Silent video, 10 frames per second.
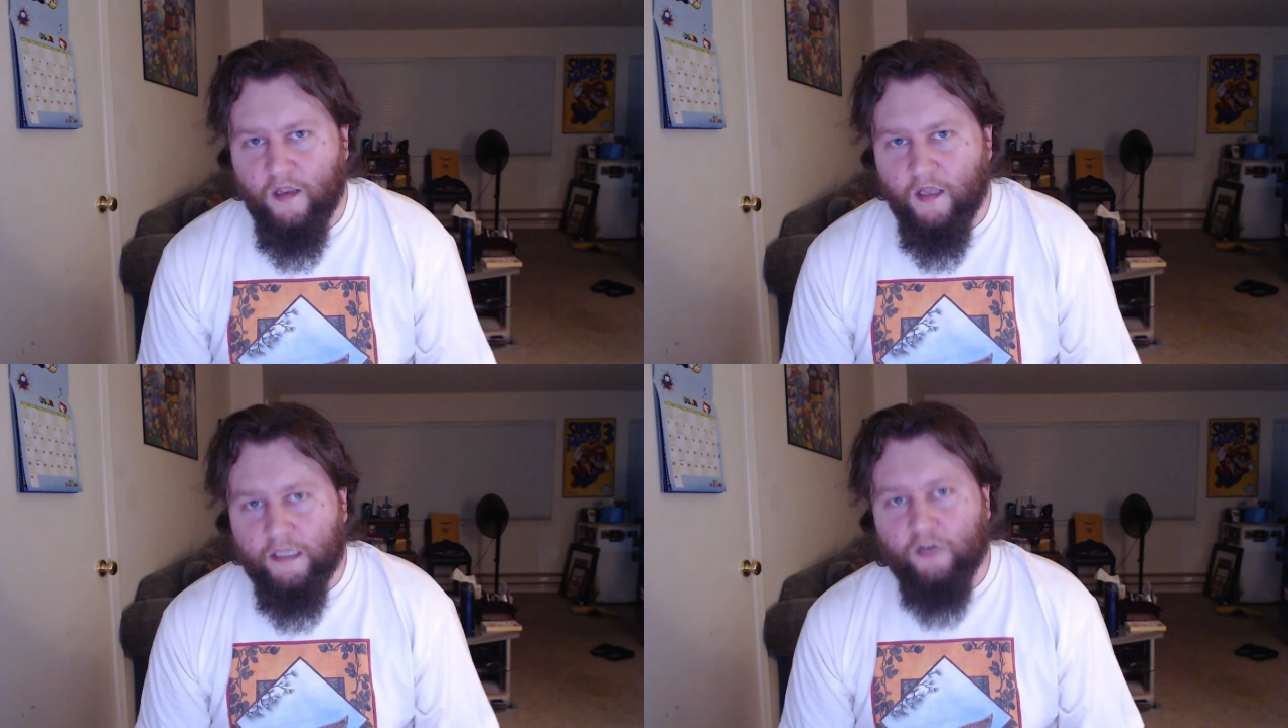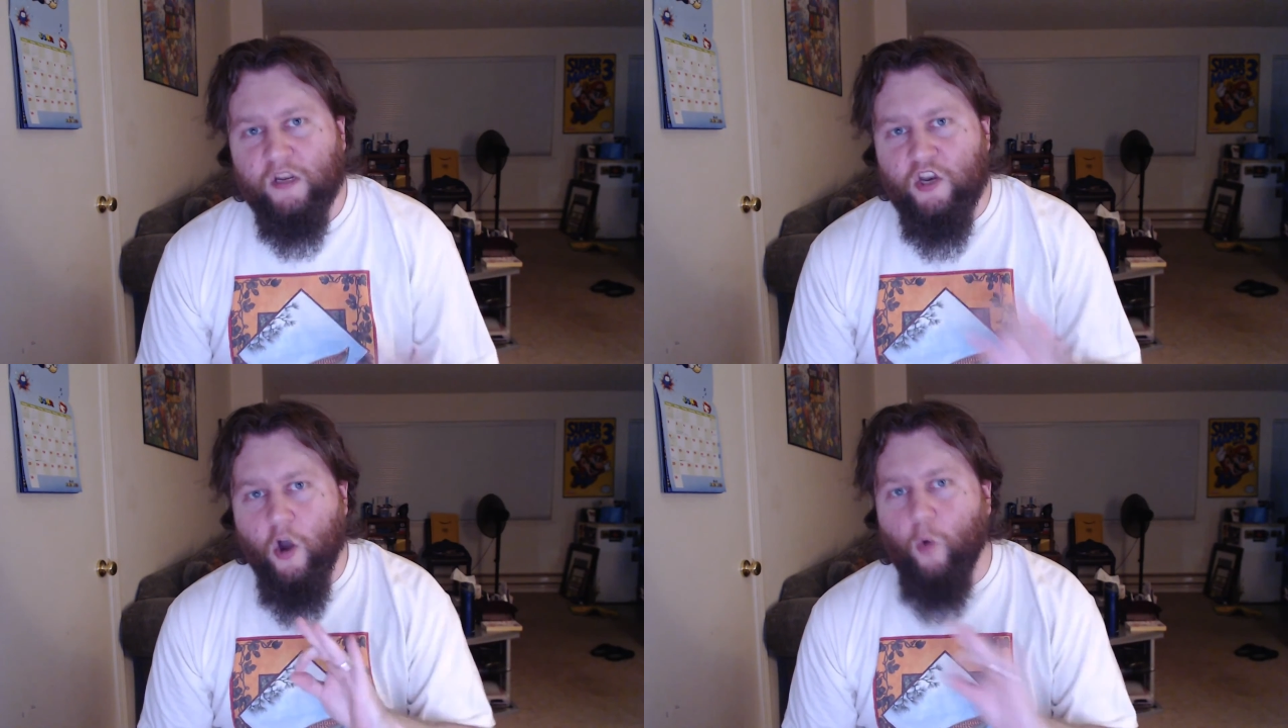
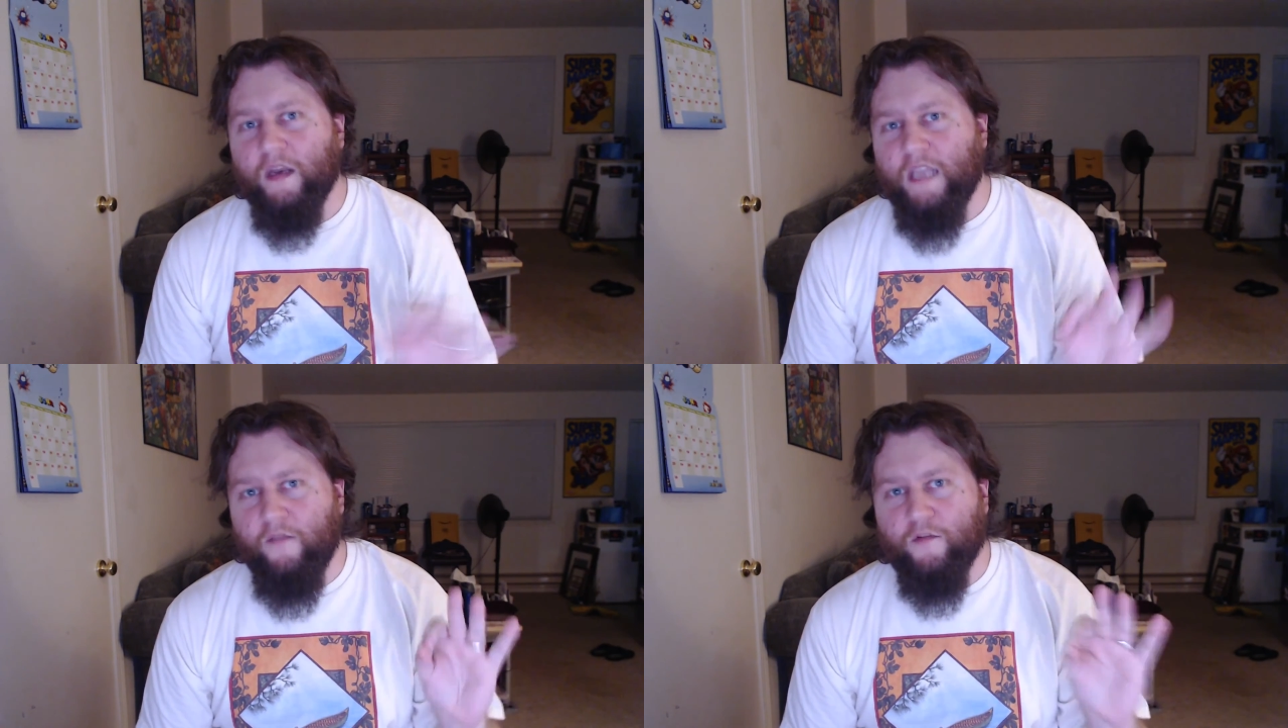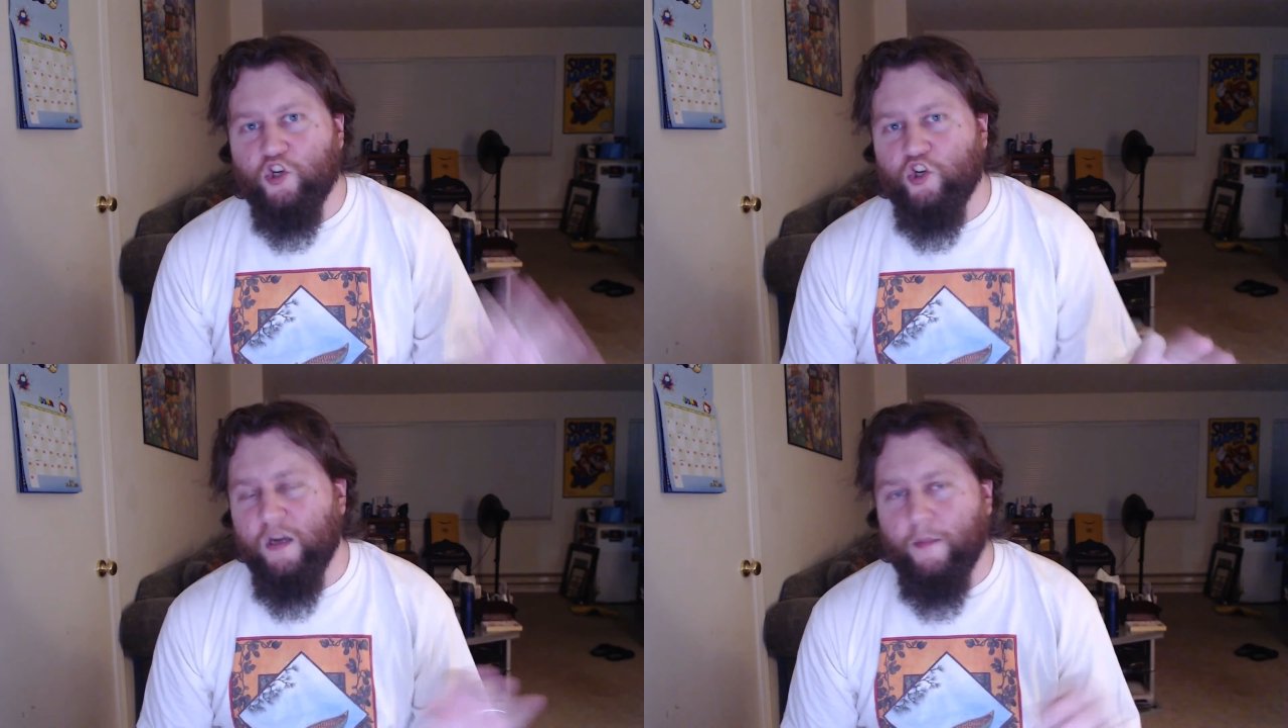Literally no one gave a
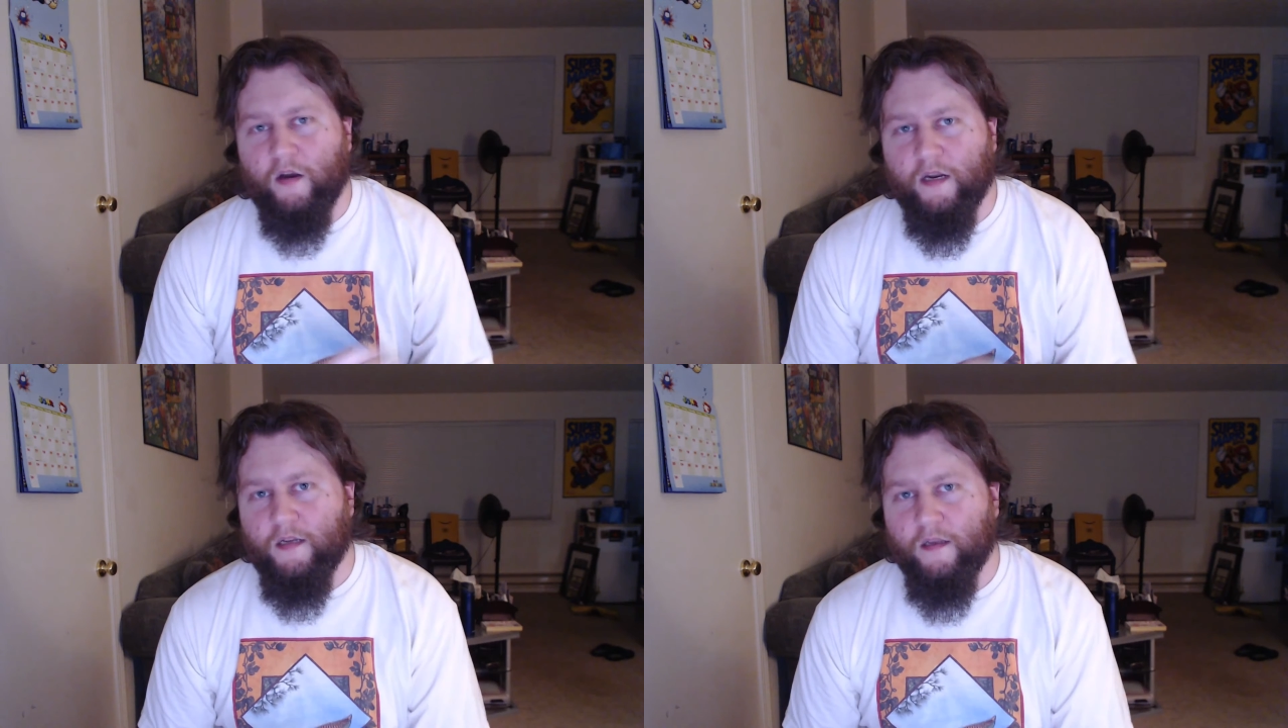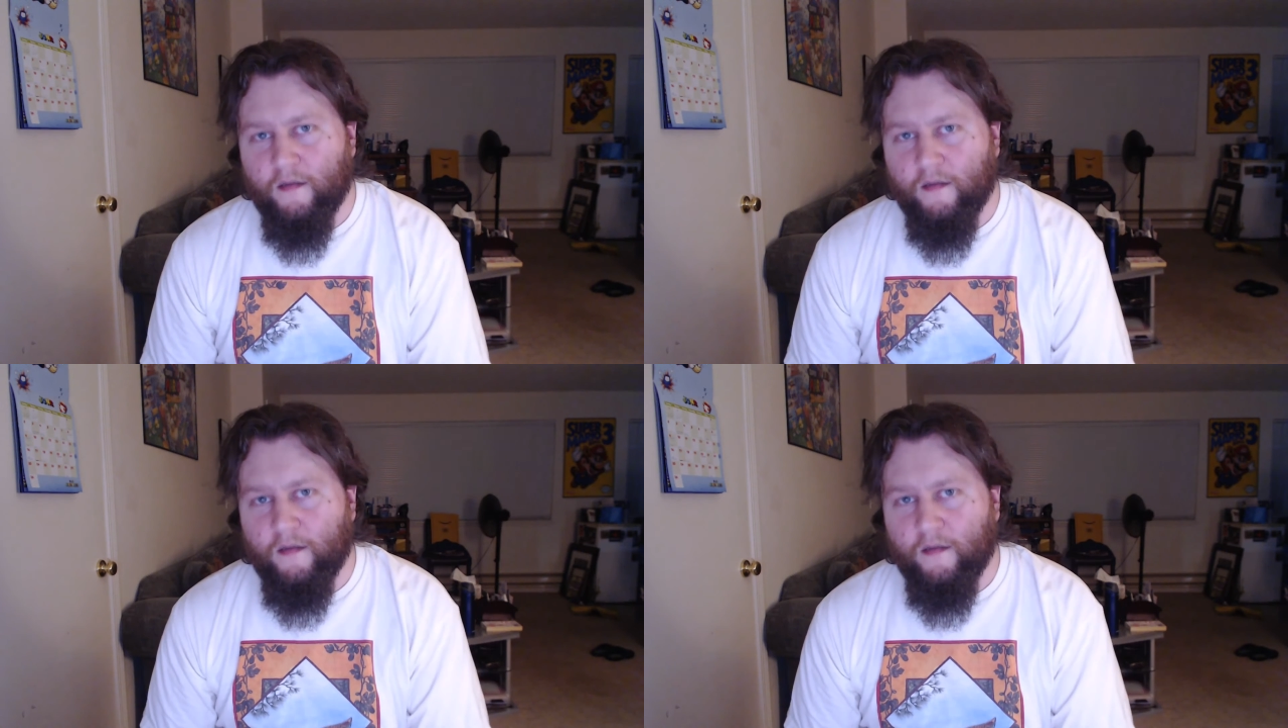shit about it.